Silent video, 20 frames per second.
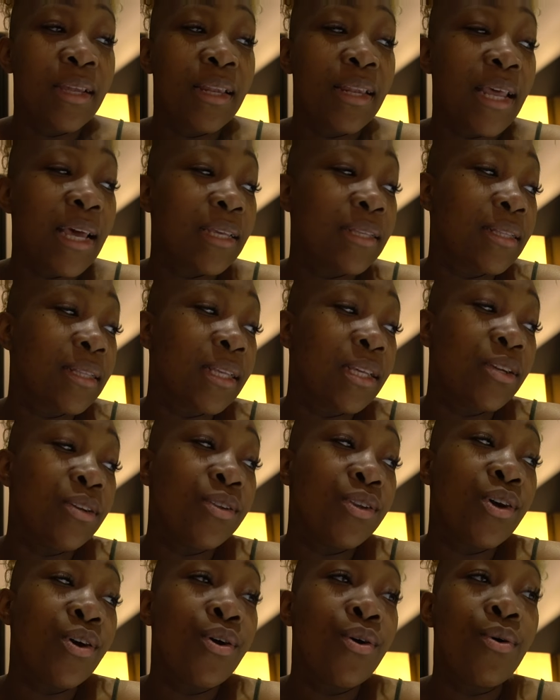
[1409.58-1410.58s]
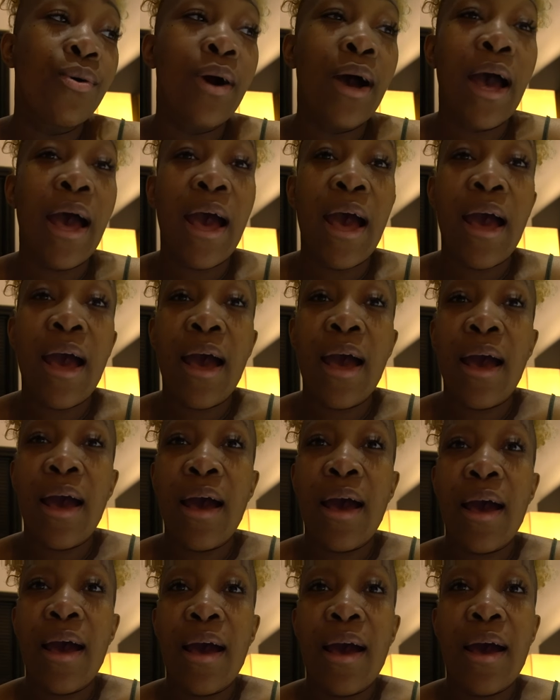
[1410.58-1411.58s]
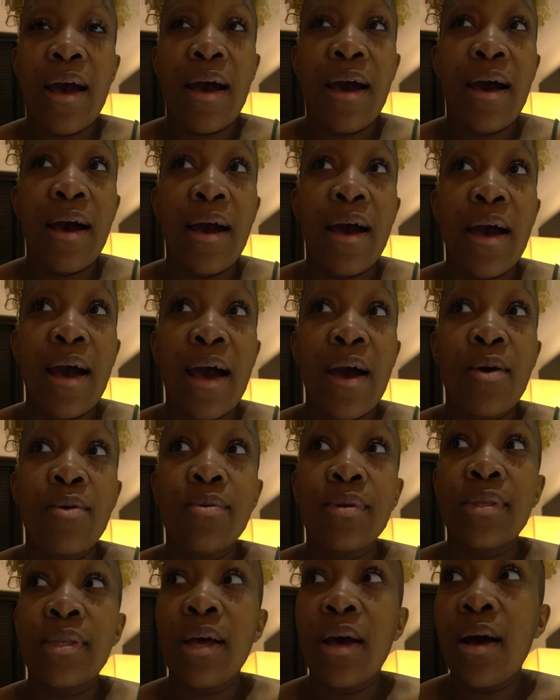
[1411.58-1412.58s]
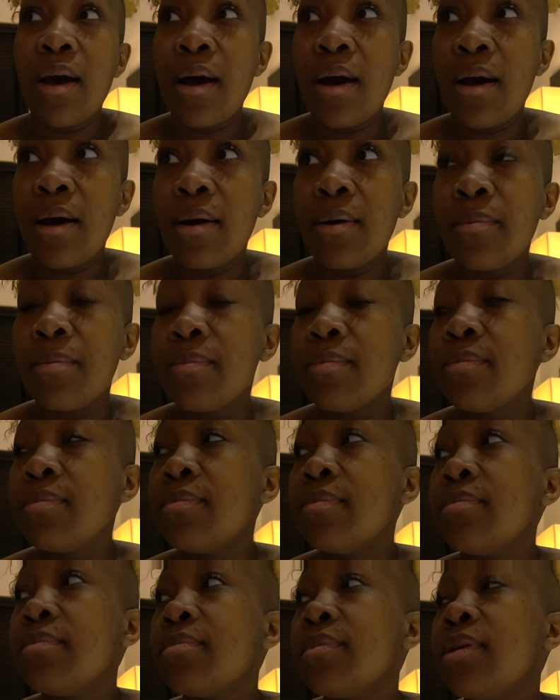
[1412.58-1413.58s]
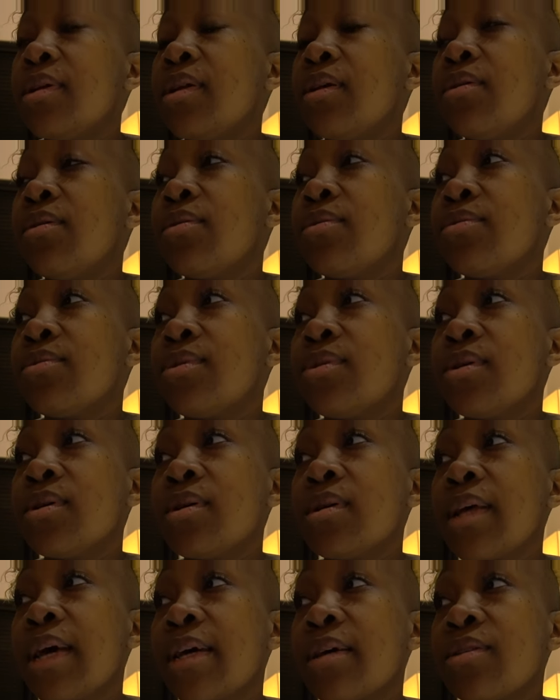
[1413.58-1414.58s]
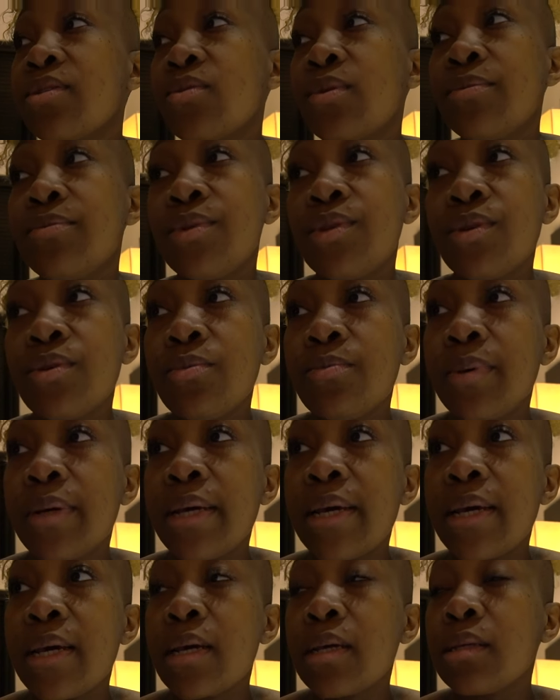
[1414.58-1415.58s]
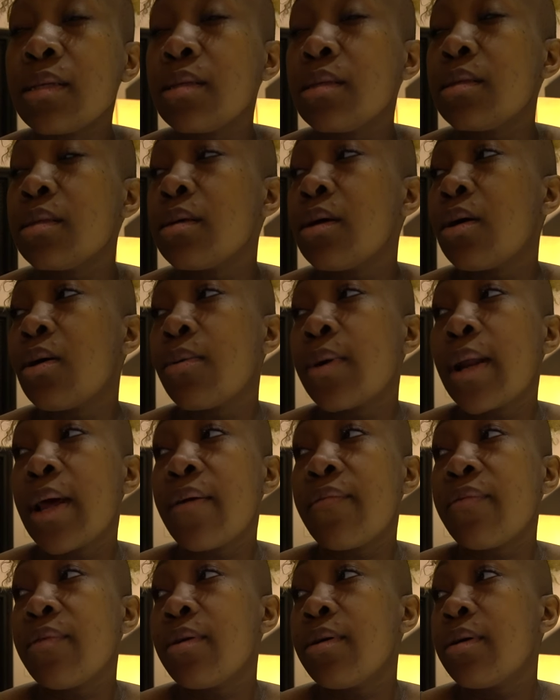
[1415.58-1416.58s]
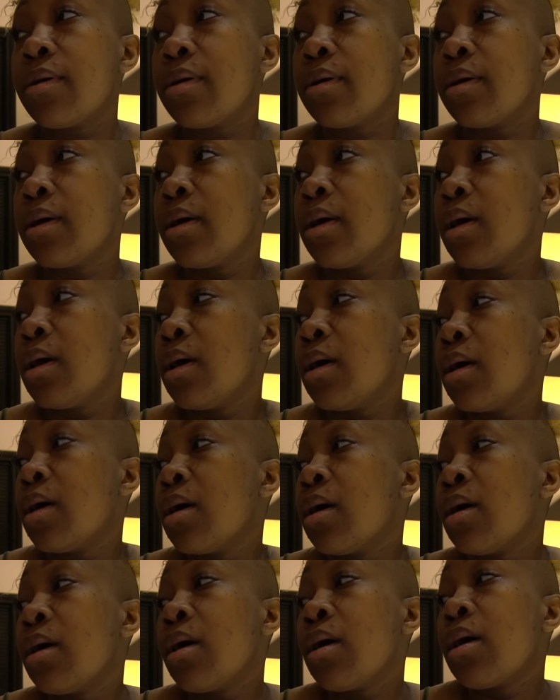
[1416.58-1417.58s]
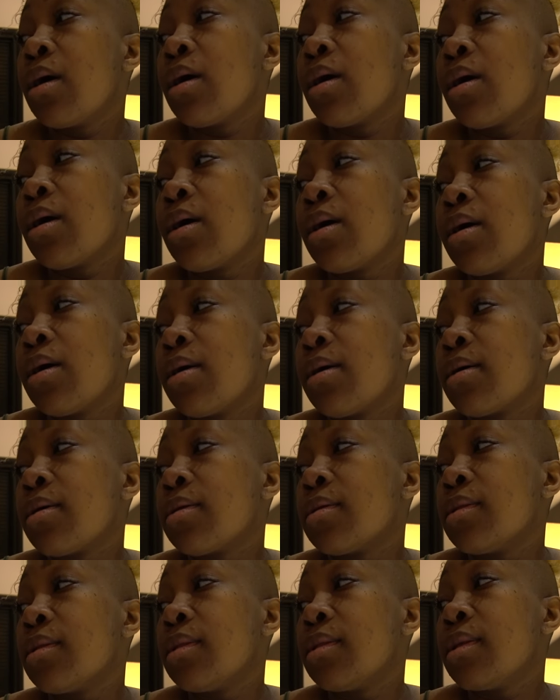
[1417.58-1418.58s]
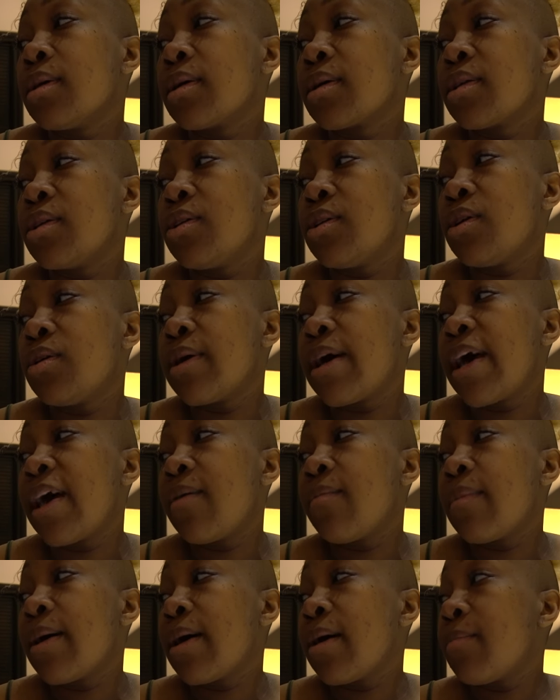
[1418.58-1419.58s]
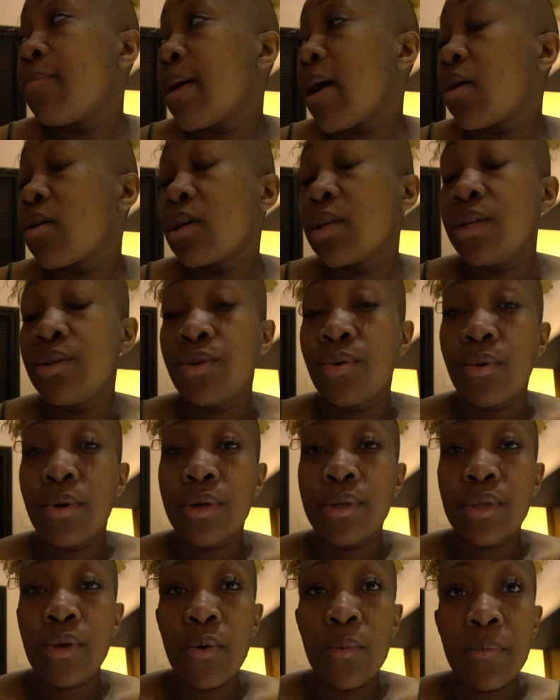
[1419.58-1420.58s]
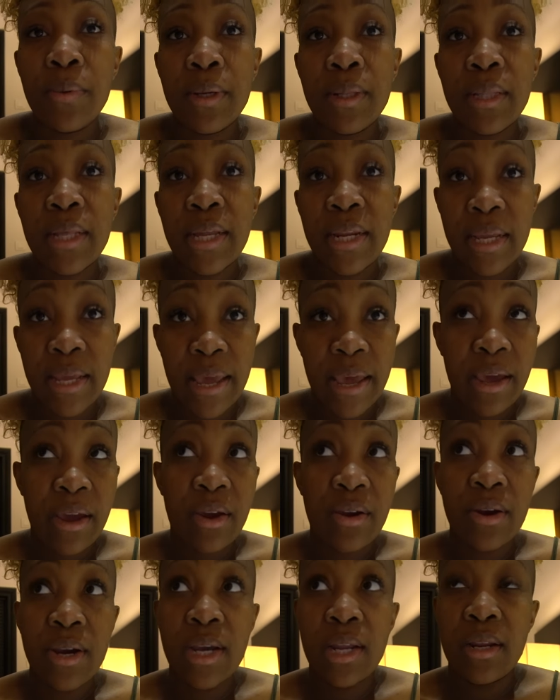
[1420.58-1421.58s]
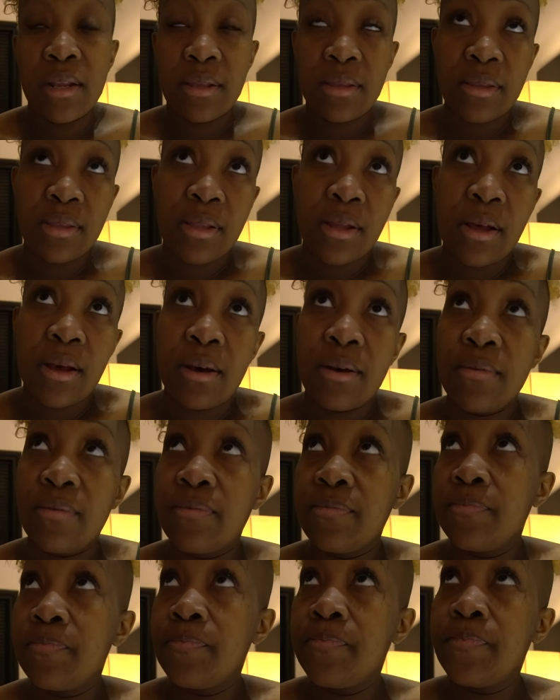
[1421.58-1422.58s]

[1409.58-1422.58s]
next thing you know, I was up, you know, took like swimsuit pics or whatever, look, you know, had my balcony doors open, letting air in and stuff.